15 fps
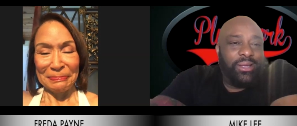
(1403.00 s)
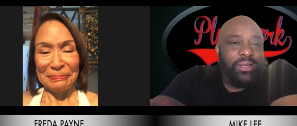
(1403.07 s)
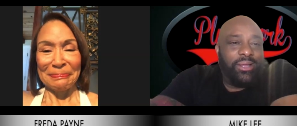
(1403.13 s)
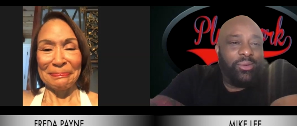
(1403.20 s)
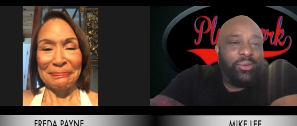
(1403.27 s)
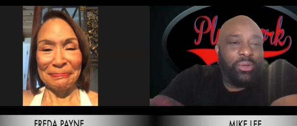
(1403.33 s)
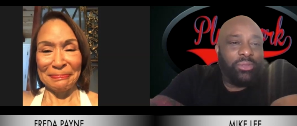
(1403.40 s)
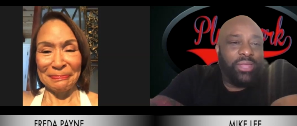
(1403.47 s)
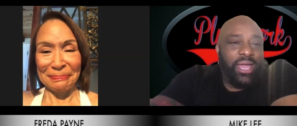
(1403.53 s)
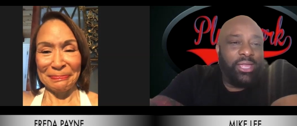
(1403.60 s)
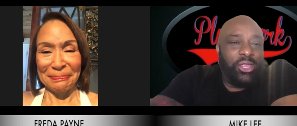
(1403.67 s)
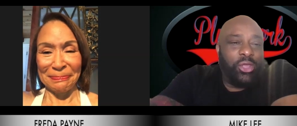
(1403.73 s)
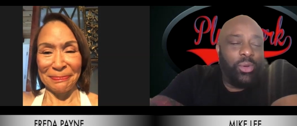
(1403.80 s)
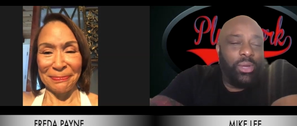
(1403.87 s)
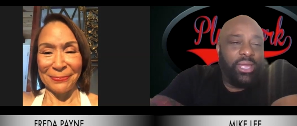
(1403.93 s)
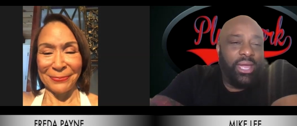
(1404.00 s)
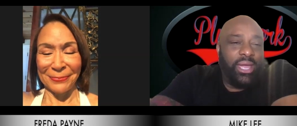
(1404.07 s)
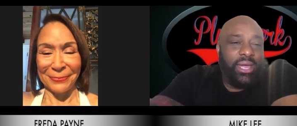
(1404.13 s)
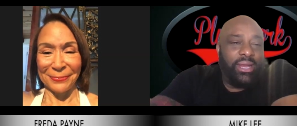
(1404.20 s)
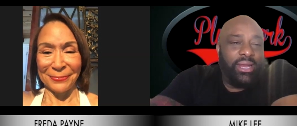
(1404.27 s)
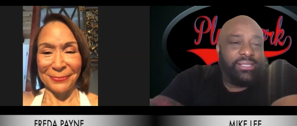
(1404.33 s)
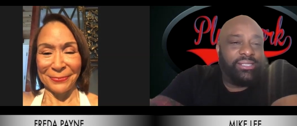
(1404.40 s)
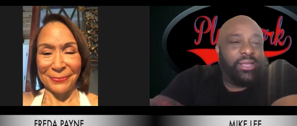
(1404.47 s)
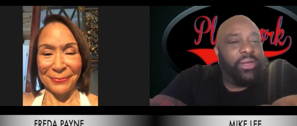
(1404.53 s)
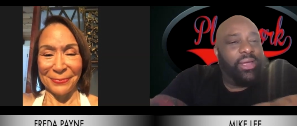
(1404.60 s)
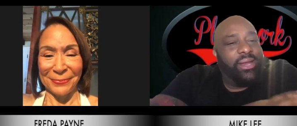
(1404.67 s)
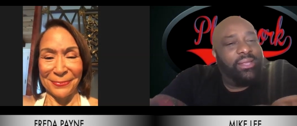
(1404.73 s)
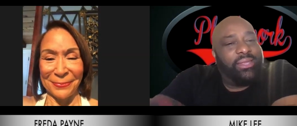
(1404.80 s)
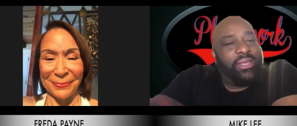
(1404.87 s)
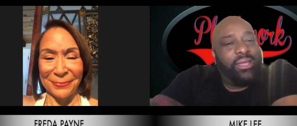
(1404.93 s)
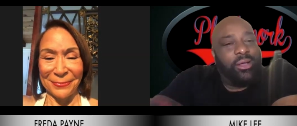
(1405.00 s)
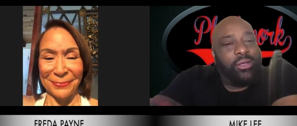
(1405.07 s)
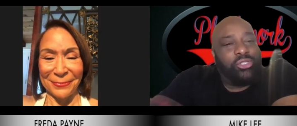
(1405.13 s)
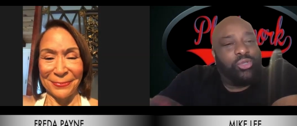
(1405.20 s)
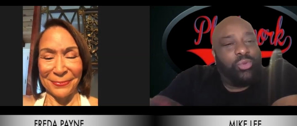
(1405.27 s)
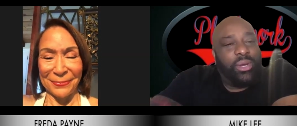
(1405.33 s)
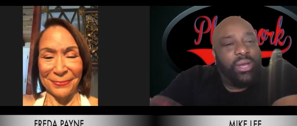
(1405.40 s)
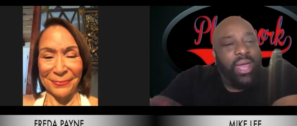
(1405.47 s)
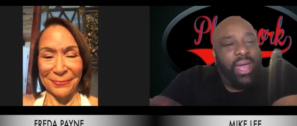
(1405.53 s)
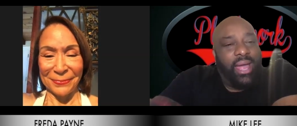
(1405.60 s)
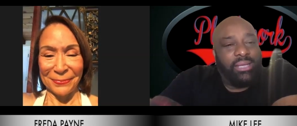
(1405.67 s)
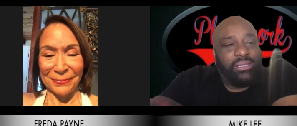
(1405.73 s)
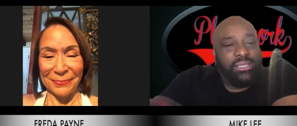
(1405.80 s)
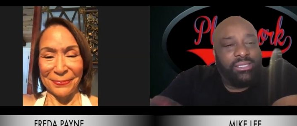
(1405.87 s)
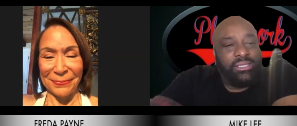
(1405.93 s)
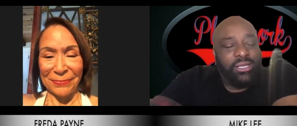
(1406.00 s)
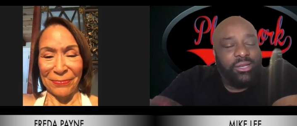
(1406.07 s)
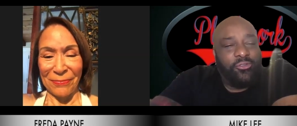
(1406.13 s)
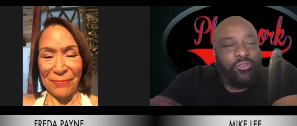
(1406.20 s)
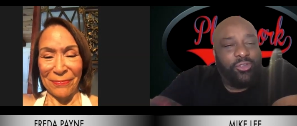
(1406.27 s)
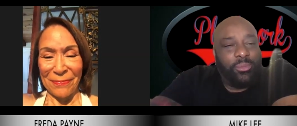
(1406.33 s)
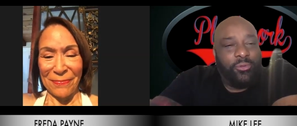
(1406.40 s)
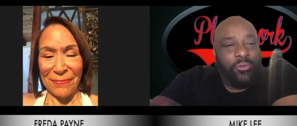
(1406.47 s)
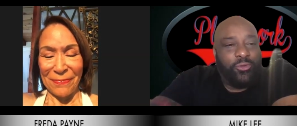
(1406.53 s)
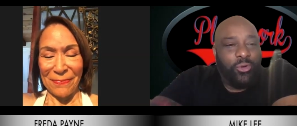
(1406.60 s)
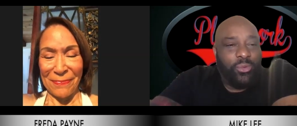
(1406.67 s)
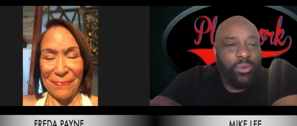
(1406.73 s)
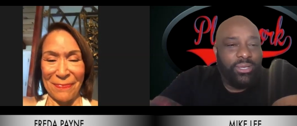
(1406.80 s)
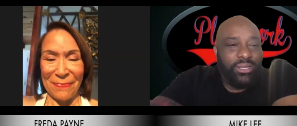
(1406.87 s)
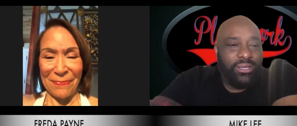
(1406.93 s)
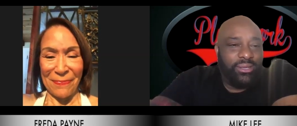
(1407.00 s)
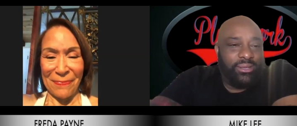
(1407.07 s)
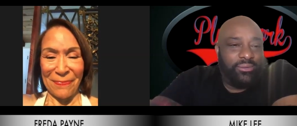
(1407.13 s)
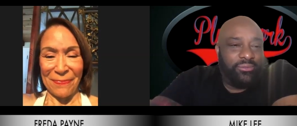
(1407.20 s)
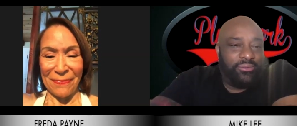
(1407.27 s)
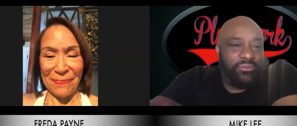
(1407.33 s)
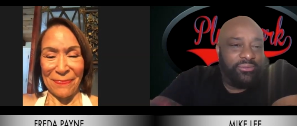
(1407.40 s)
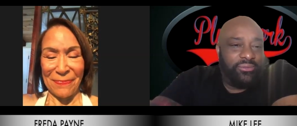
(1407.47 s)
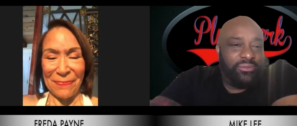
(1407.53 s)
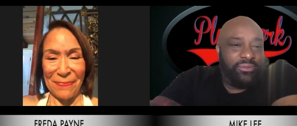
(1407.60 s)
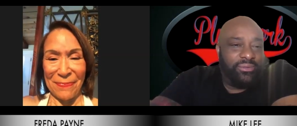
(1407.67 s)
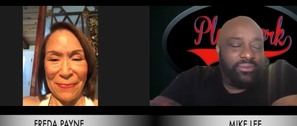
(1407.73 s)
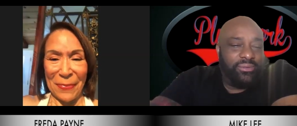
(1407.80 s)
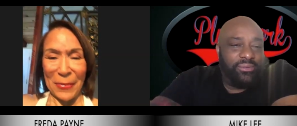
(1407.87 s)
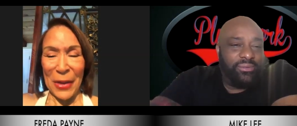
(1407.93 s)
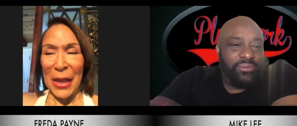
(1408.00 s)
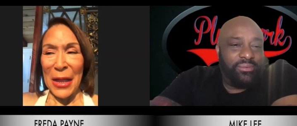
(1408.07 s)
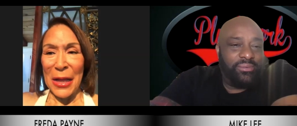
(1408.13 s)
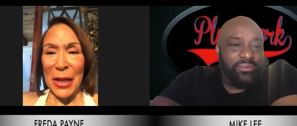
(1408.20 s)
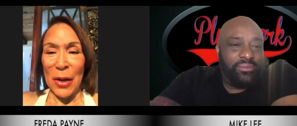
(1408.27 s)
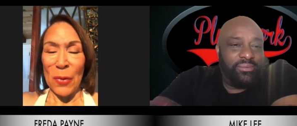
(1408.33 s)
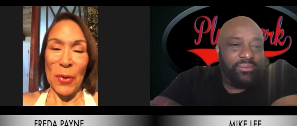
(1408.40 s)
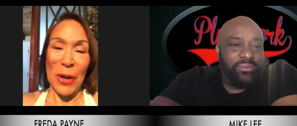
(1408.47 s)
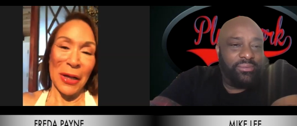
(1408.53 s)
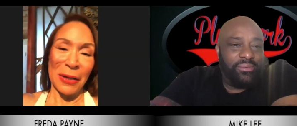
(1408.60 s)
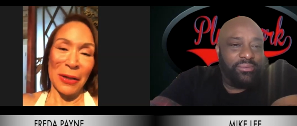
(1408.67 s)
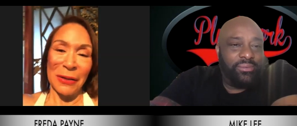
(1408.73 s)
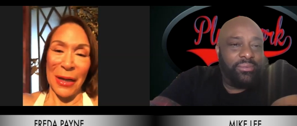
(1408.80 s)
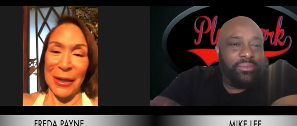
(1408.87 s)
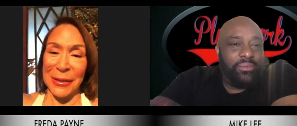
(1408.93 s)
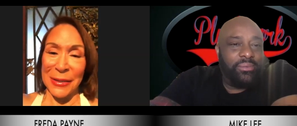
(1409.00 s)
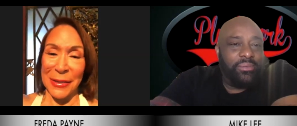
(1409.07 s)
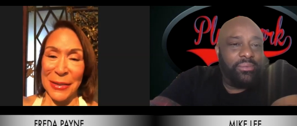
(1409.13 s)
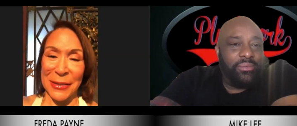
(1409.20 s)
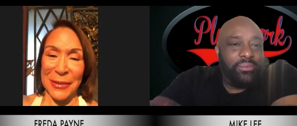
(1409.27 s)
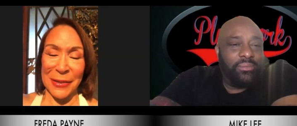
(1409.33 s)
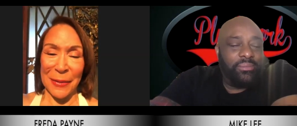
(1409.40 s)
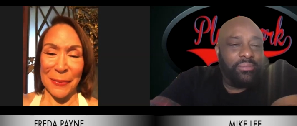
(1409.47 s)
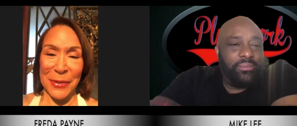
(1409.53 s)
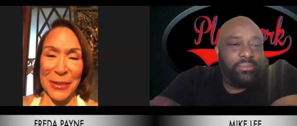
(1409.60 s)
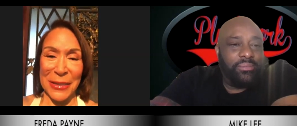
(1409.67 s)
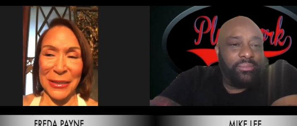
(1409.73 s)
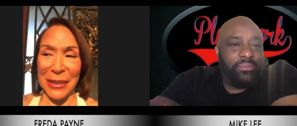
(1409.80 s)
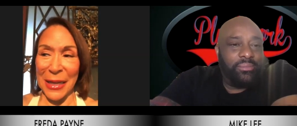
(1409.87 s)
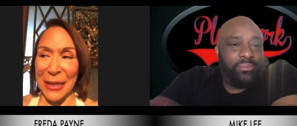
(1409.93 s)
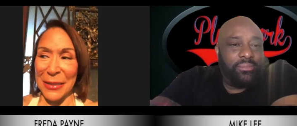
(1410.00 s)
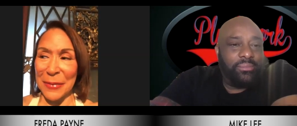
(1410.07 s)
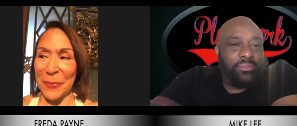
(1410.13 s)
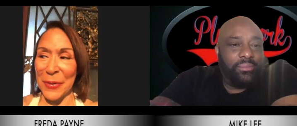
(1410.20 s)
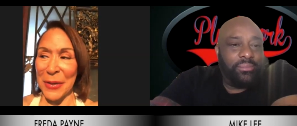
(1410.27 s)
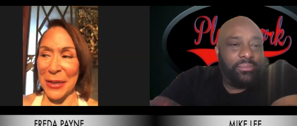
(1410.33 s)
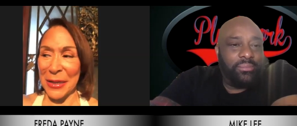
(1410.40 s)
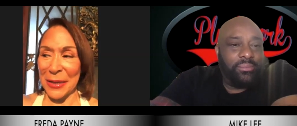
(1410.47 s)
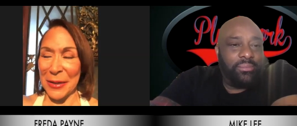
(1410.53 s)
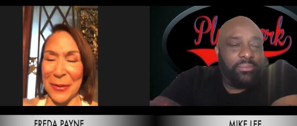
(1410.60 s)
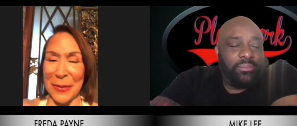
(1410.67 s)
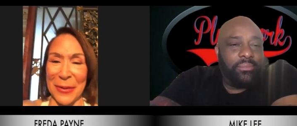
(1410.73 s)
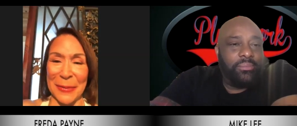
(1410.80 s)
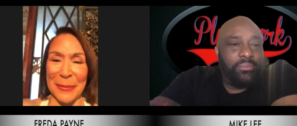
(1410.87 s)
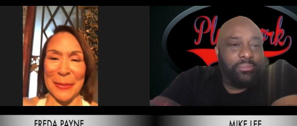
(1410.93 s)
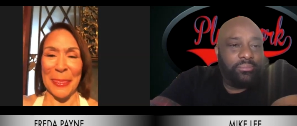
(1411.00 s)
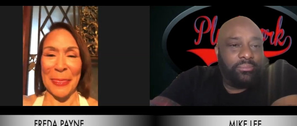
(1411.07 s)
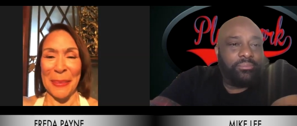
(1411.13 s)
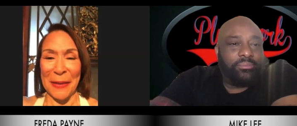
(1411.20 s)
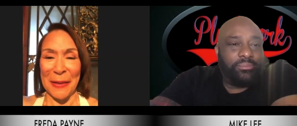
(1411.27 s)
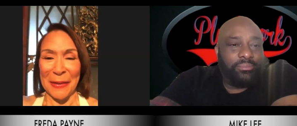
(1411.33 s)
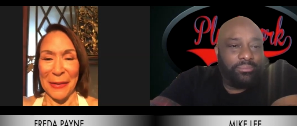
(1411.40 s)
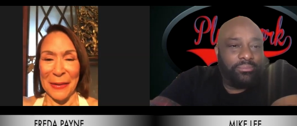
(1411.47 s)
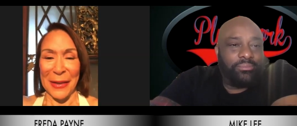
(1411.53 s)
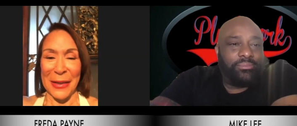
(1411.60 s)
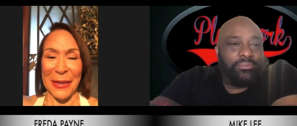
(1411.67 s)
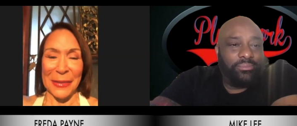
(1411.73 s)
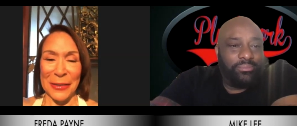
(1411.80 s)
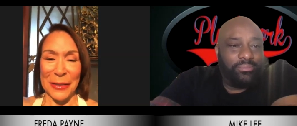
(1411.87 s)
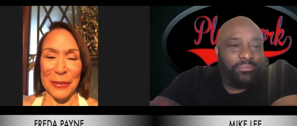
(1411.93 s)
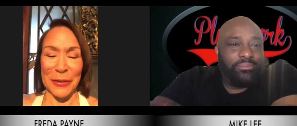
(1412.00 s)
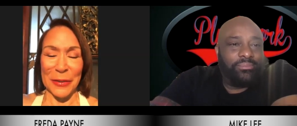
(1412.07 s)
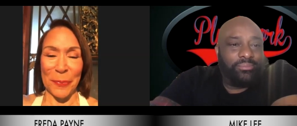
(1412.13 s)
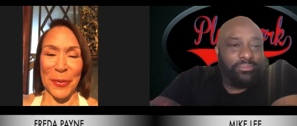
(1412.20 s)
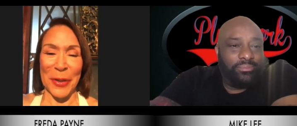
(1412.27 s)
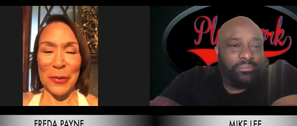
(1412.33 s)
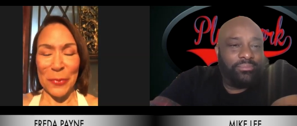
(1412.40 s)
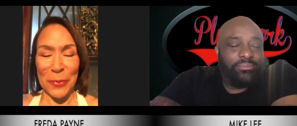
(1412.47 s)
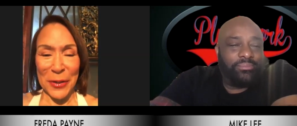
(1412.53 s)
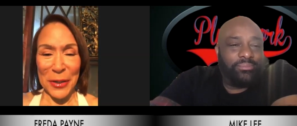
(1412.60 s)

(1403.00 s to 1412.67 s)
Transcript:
Speaker 1: Well, mm-hmm. thank you mm-hmm. again. Is there anything else you want to add to this interview before we leave?
Speaker 2: Well, I just I'm just glad to be here and and to speak with